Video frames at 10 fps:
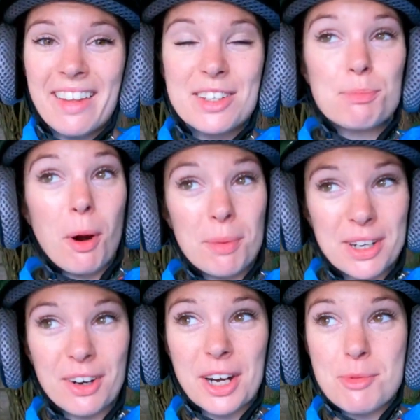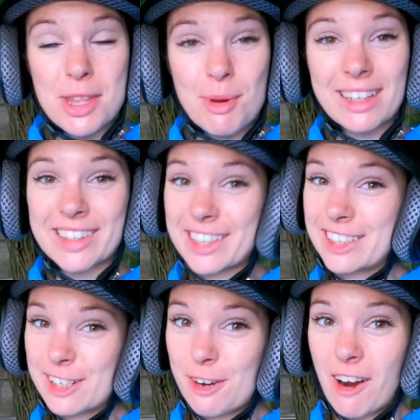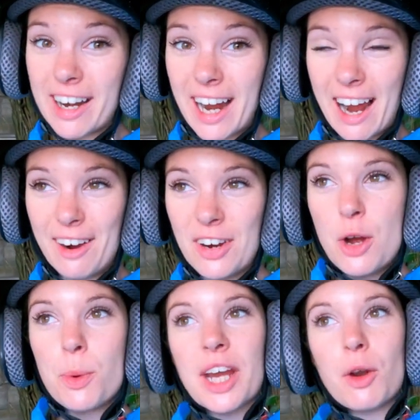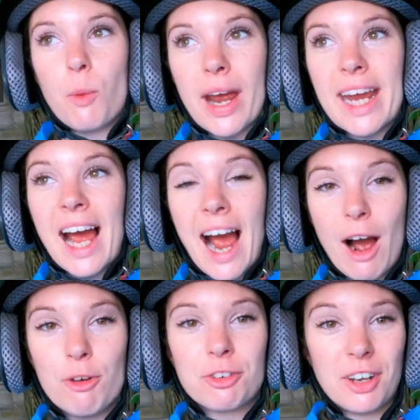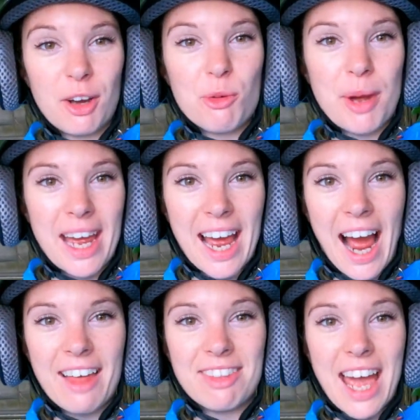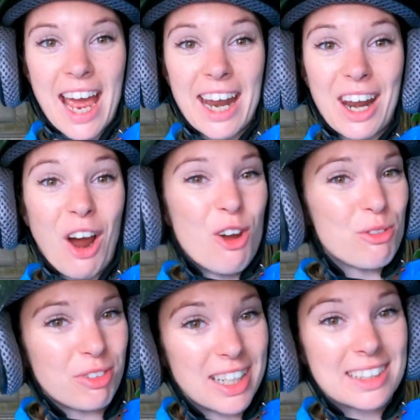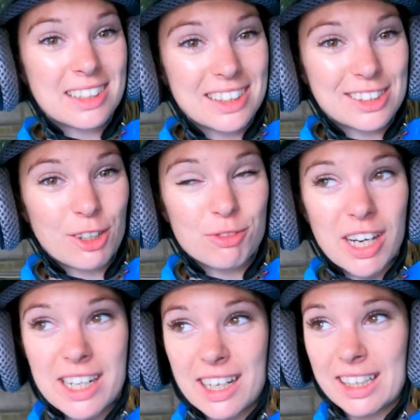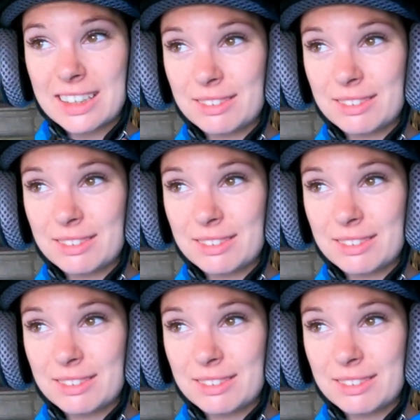it's probably not going to be the best thing to do right now. We're going to wait out for a little bit and then hopefully it's going to stop raining.